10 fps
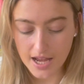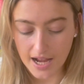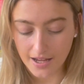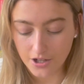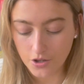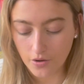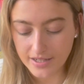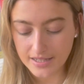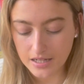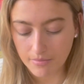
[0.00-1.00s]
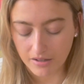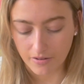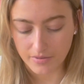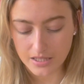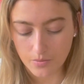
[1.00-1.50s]
I heard noises coming
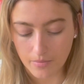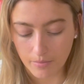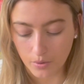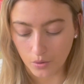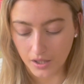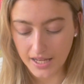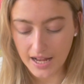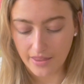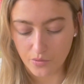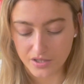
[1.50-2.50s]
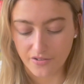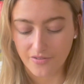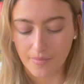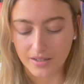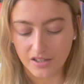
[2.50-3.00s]
from the swimming pool, and there was a
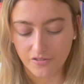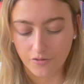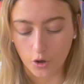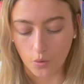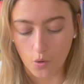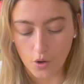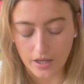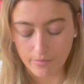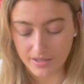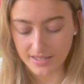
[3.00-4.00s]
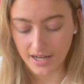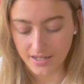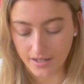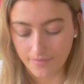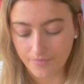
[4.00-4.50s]
family of 4 walking beside it.